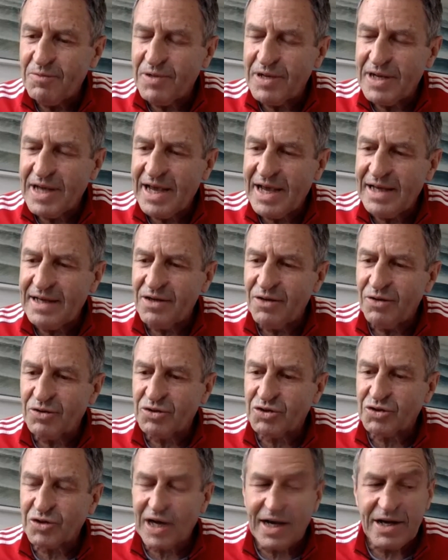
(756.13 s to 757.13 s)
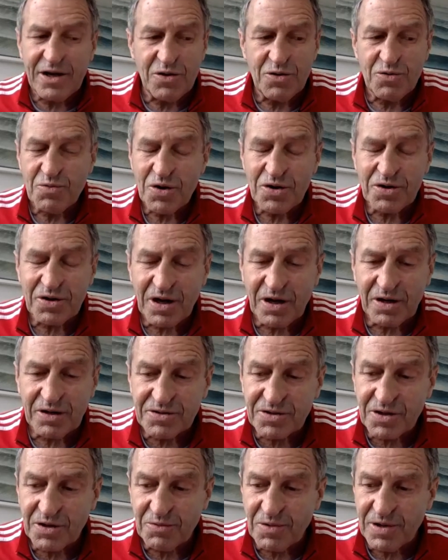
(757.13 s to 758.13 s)
had Australia, who weren't going
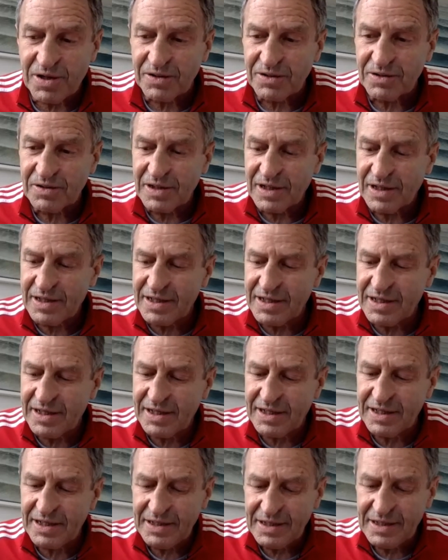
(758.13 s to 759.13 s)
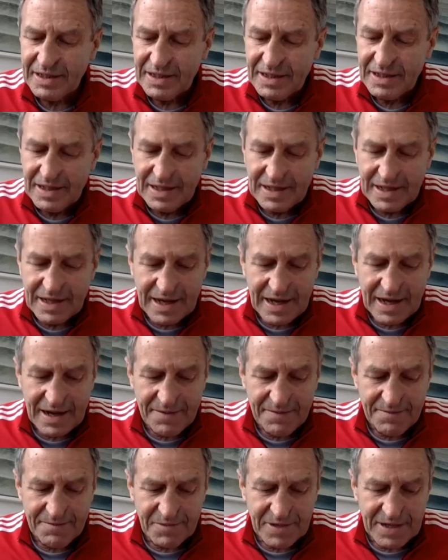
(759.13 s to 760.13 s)
so well under Eddie.
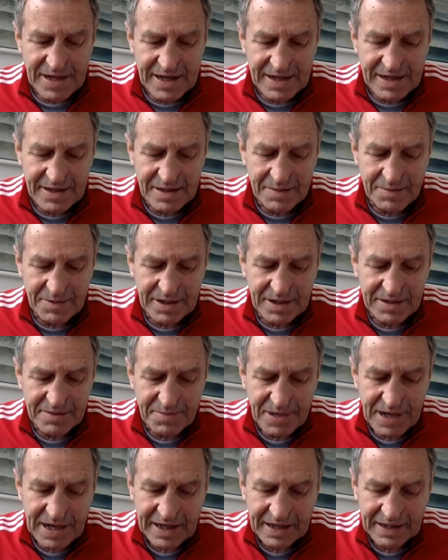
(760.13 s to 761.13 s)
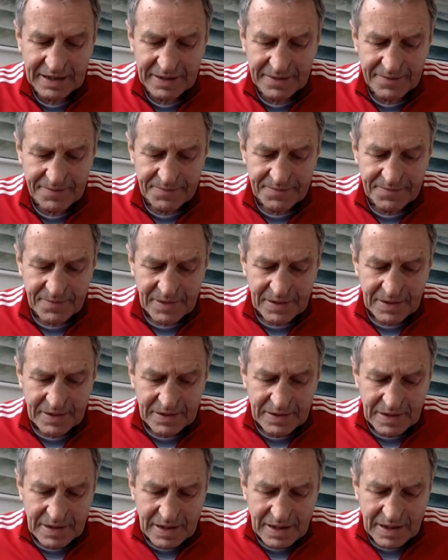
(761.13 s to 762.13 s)
We had them at Eden Park.
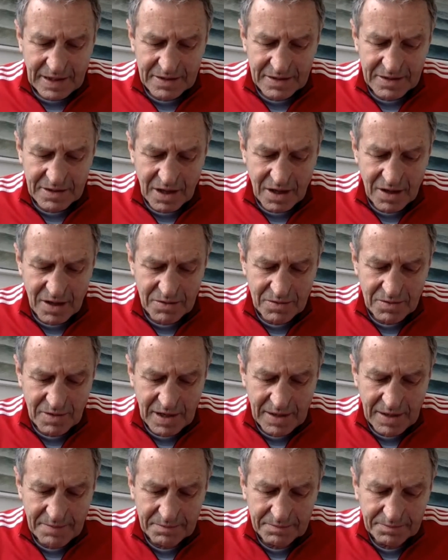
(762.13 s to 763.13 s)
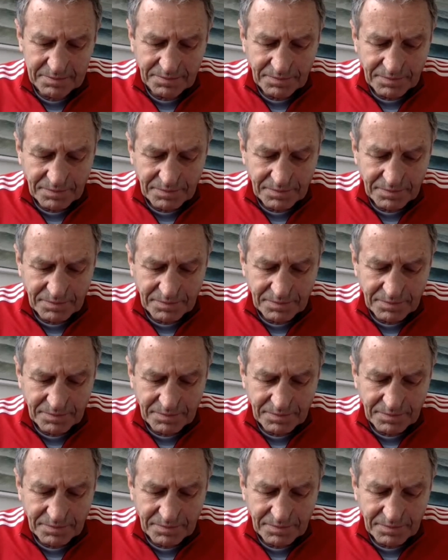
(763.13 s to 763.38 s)
And so